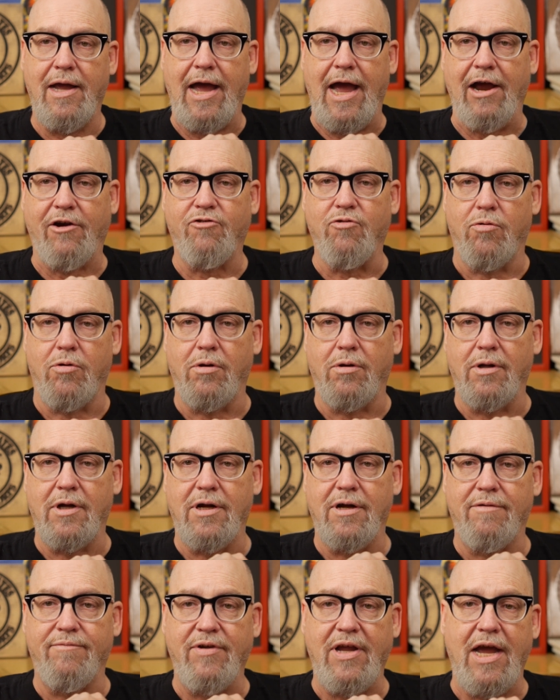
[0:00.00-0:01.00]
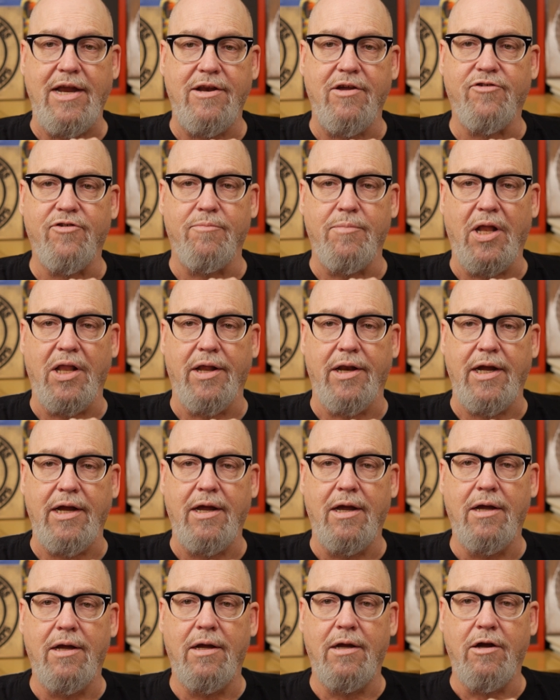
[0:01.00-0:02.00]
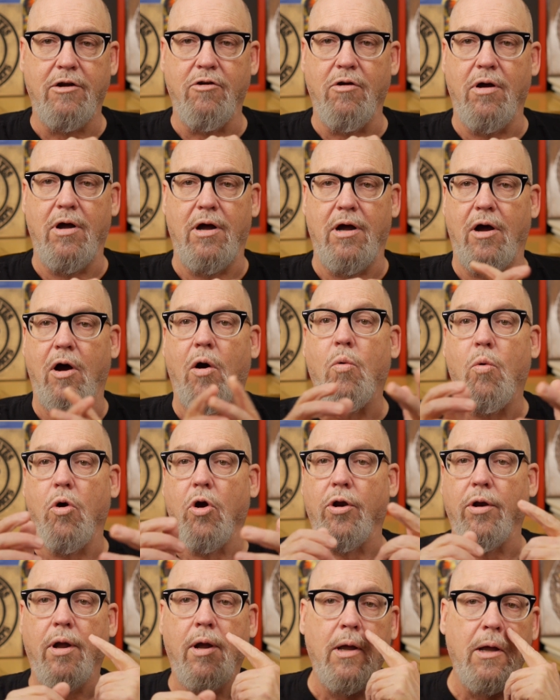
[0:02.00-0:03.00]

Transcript: actual VA disability award.